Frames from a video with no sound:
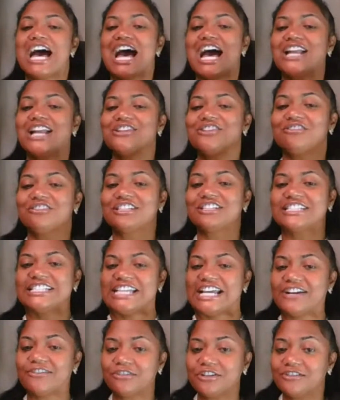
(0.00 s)
I do
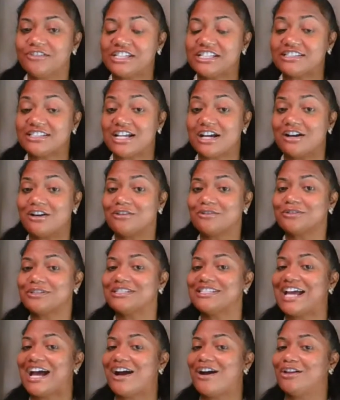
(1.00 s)
several of these loans,
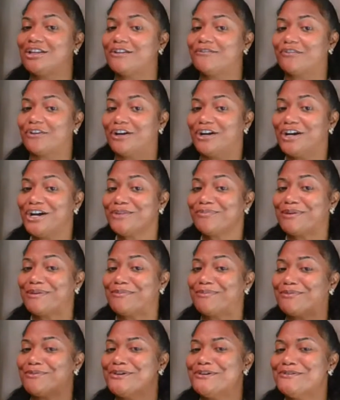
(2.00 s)
not only for other
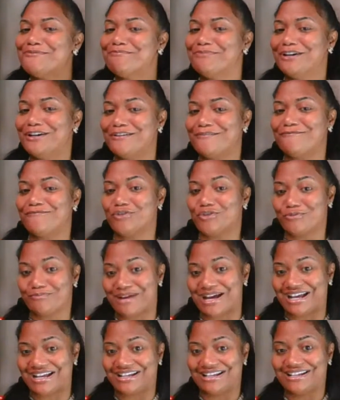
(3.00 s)
people, but for
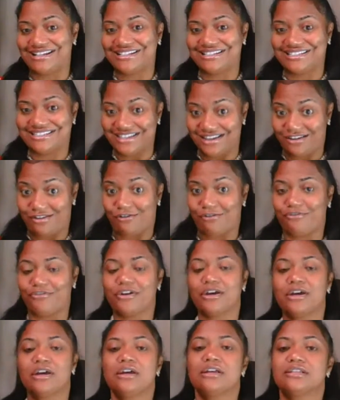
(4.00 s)
myself.
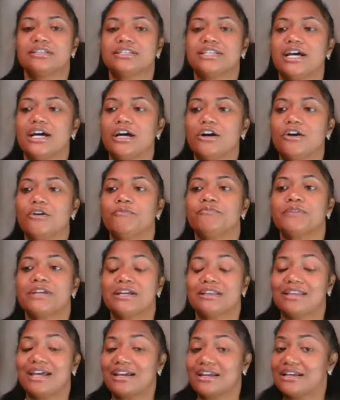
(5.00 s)
So
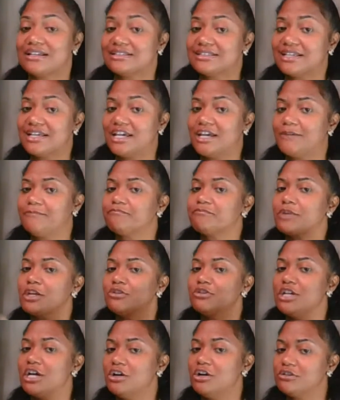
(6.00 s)
like I said,
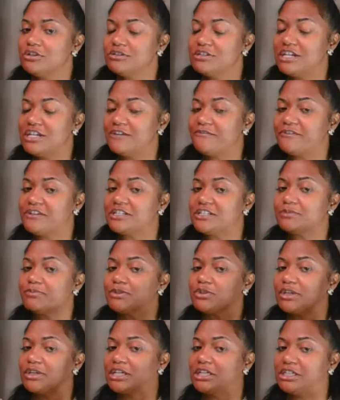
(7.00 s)
no difference
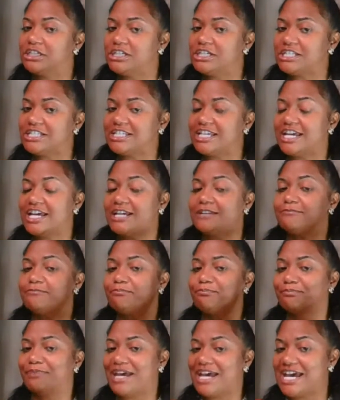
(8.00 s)
between good debt,
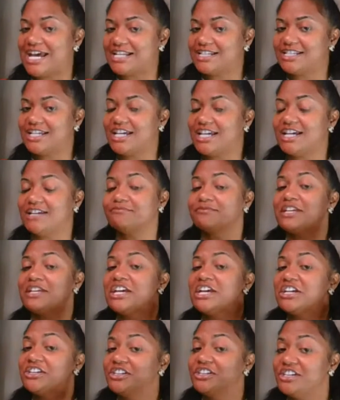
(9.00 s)
bad debt.
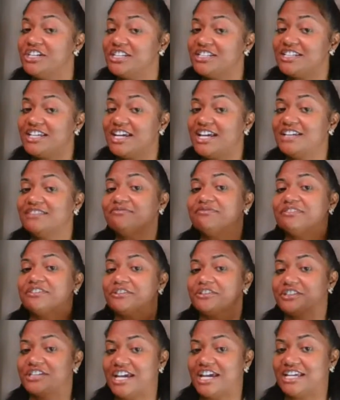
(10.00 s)
Good debt
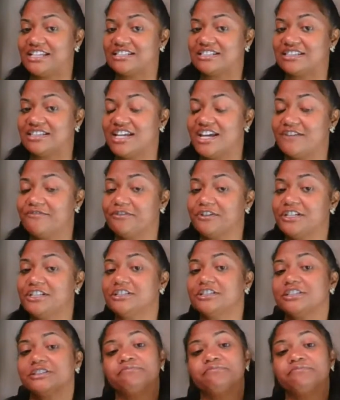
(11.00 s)
creates leverage.